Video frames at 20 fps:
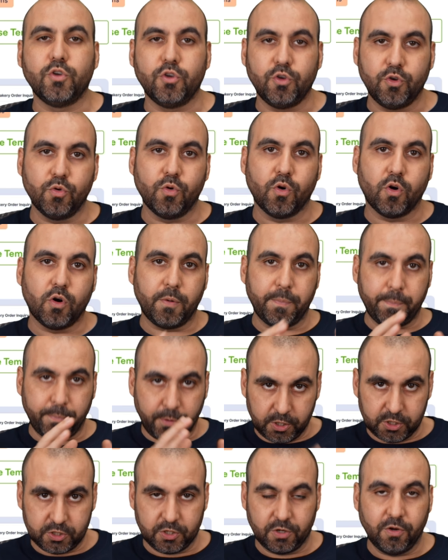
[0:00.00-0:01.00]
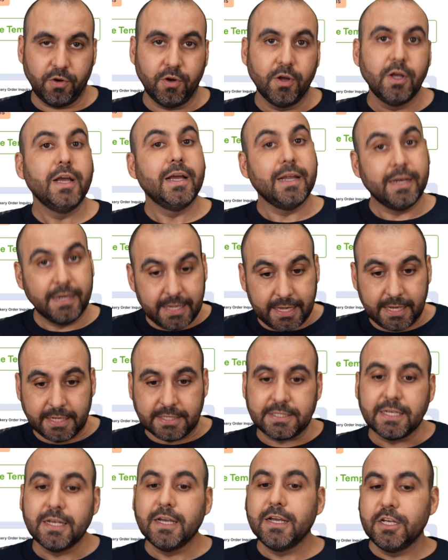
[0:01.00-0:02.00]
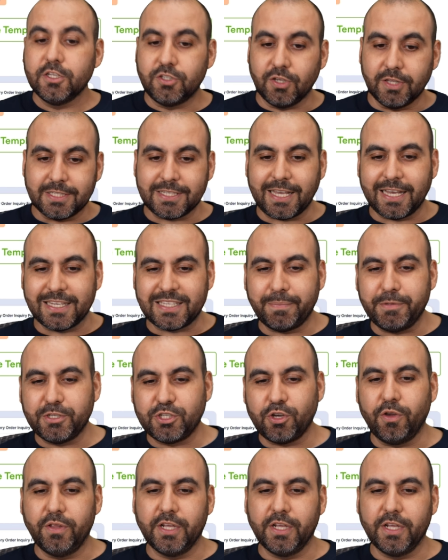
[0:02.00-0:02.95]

your personal needs. So in this case, let me show you